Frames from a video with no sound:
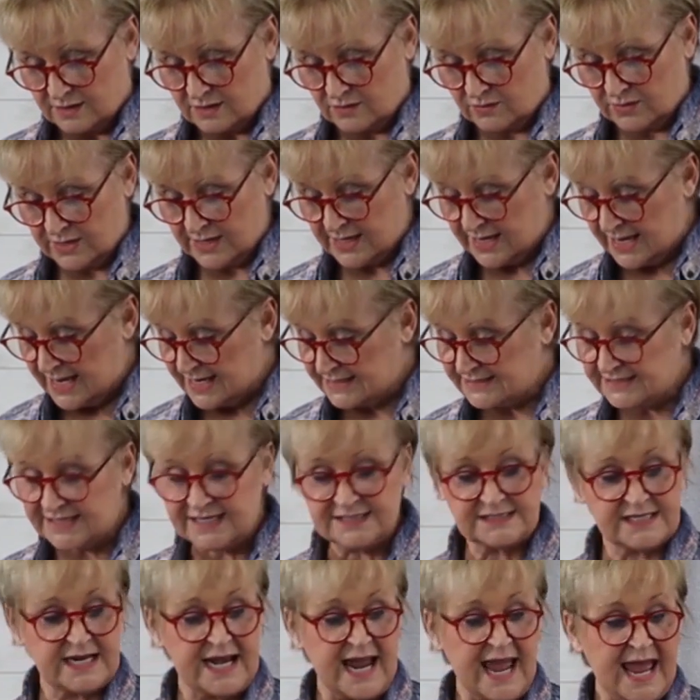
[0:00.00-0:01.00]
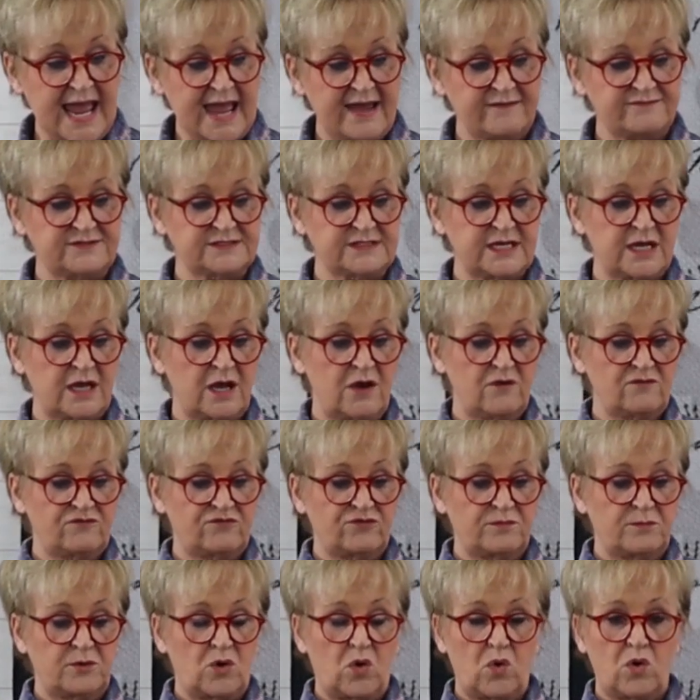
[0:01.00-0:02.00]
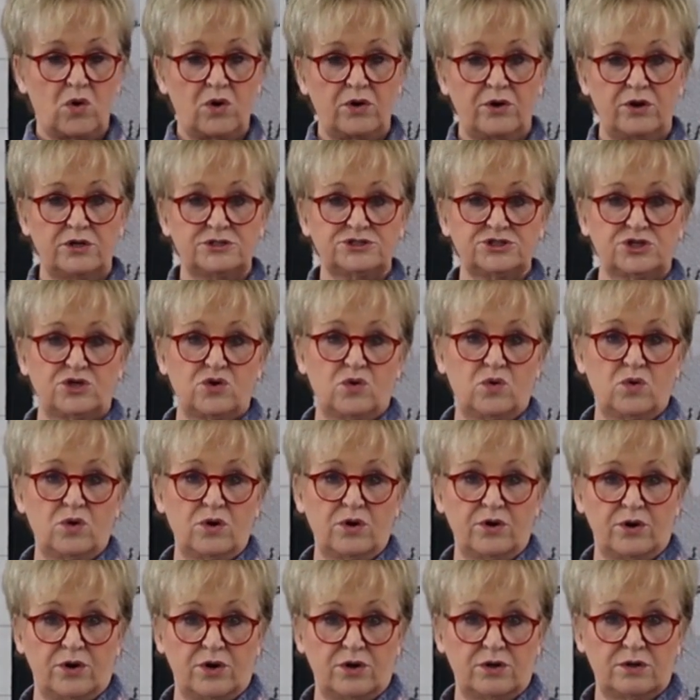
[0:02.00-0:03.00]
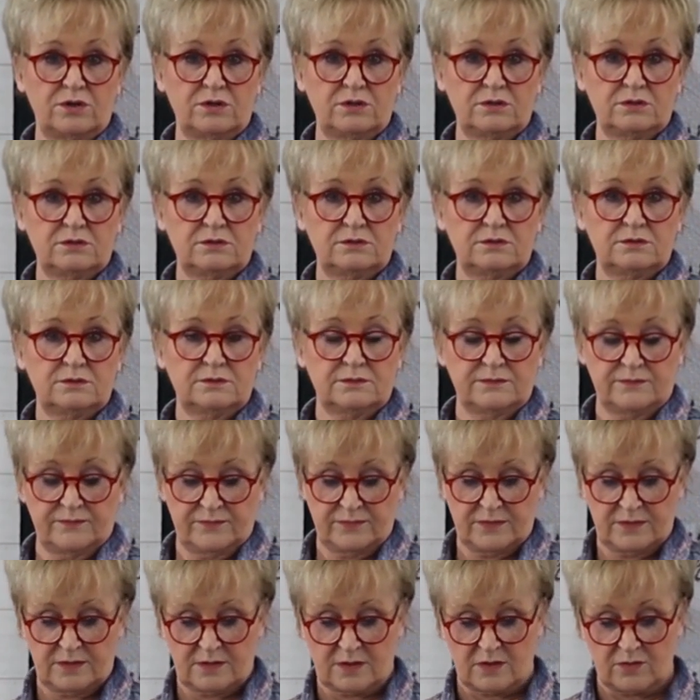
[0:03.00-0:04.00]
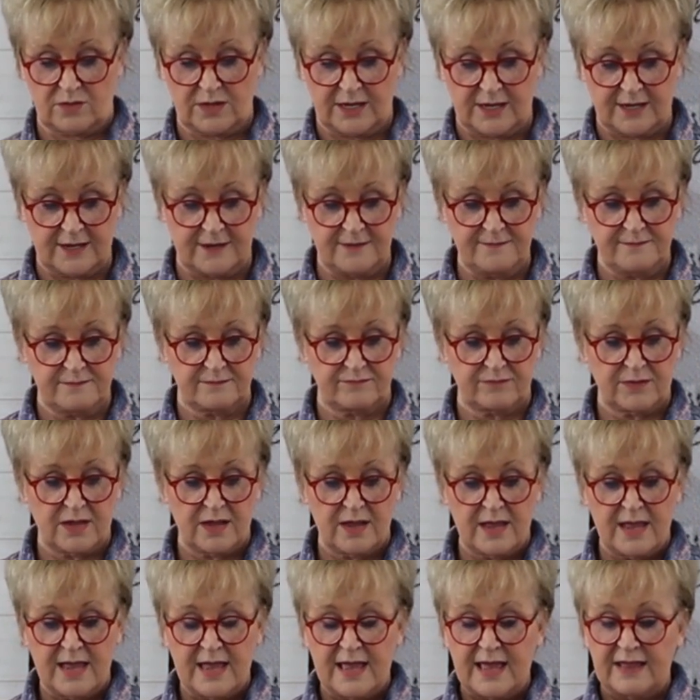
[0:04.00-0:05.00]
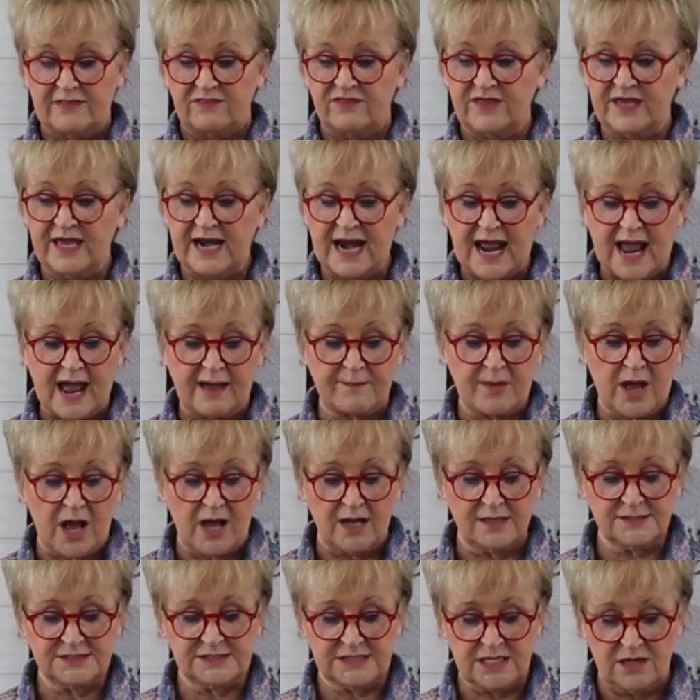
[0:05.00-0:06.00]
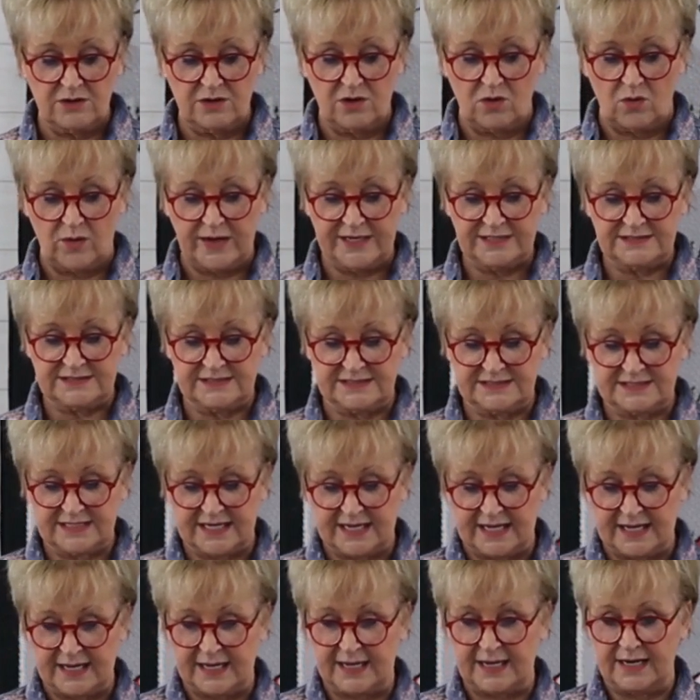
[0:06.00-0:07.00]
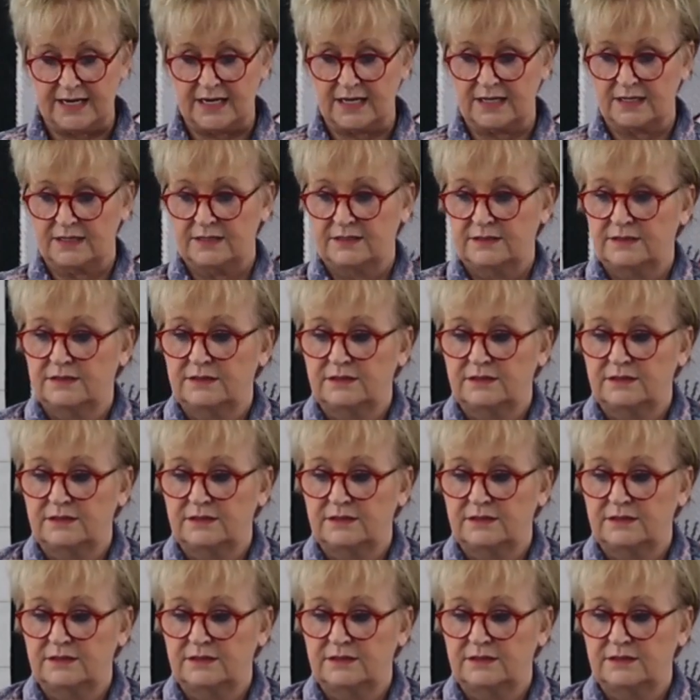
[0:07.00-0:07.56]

Okay, it doesn't have to go from corner to corner. Okay, then I'm also going to take